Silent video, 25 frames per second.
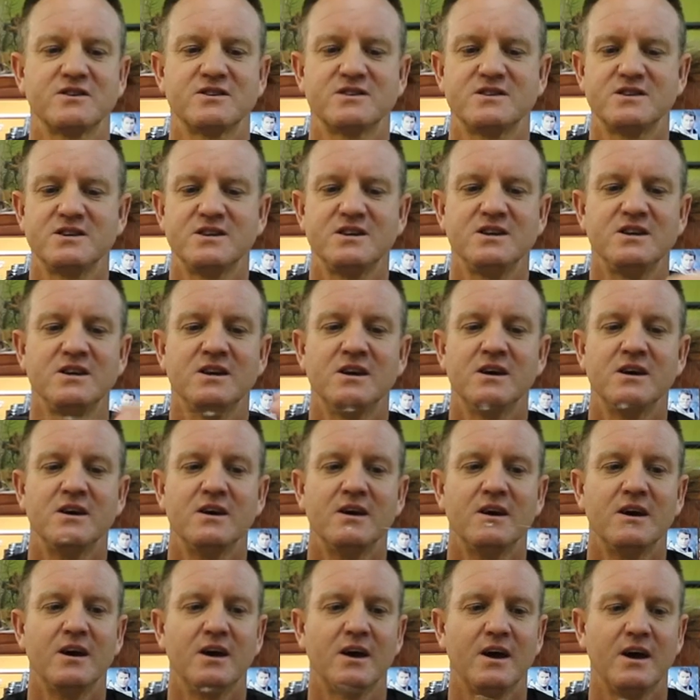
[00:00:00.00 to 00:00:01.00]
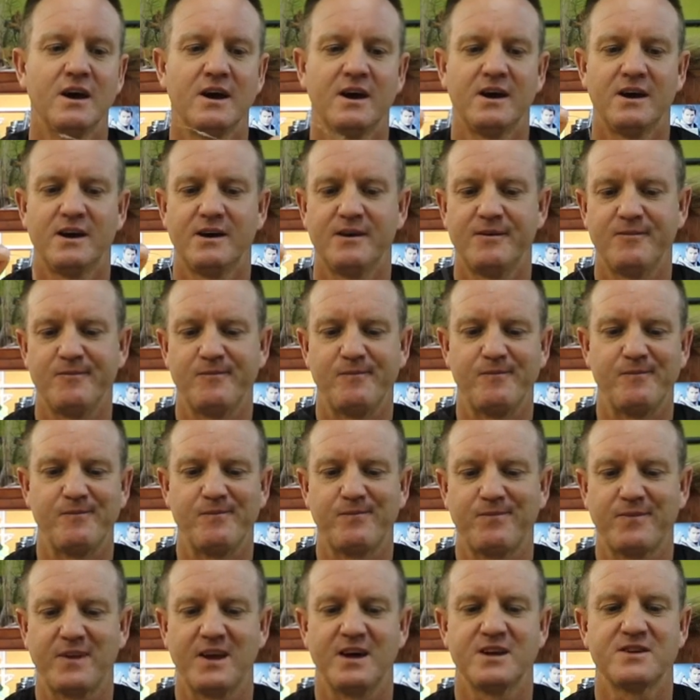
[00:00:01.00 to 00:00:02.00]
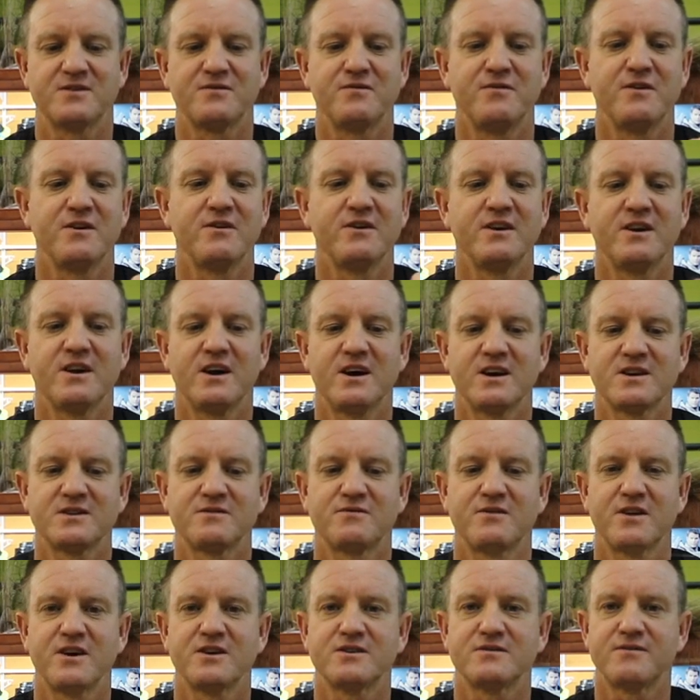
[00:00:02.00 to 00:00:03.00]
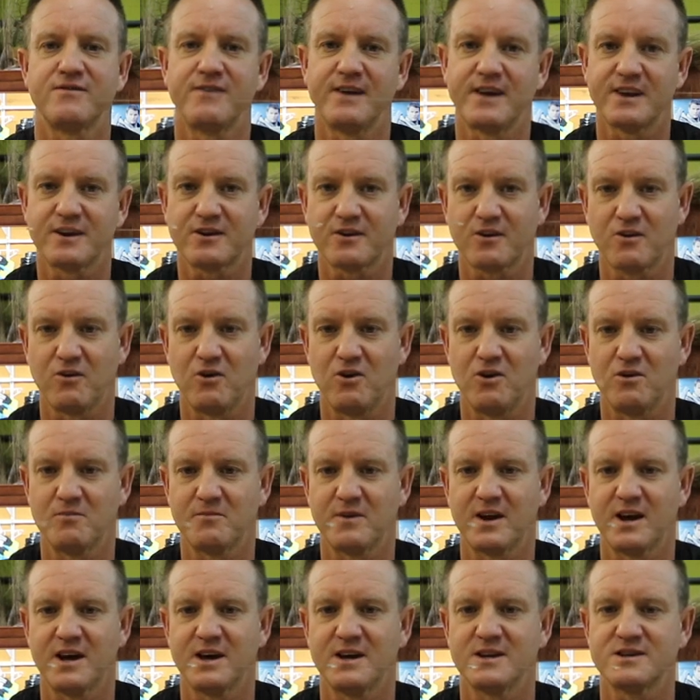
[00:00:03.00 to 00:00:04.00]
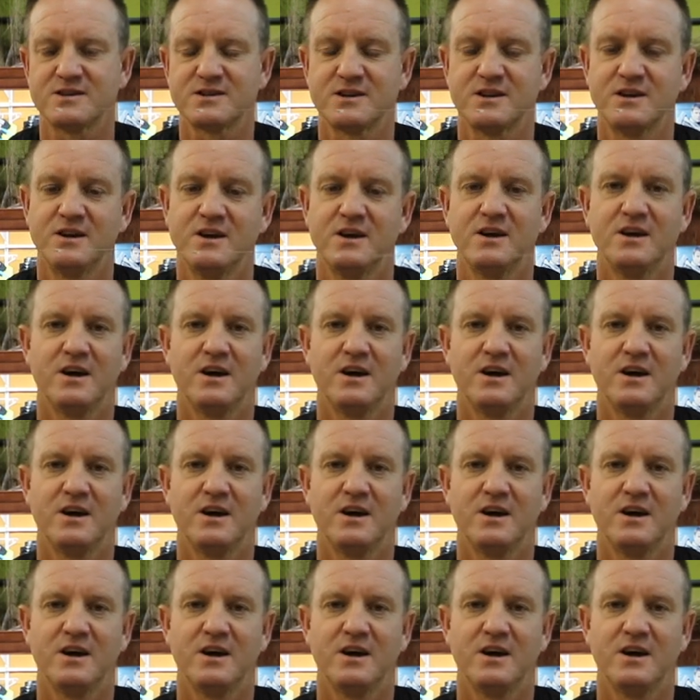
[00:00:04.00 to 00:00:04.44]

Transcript: can see. Um, it's very nice for those flat, calm days.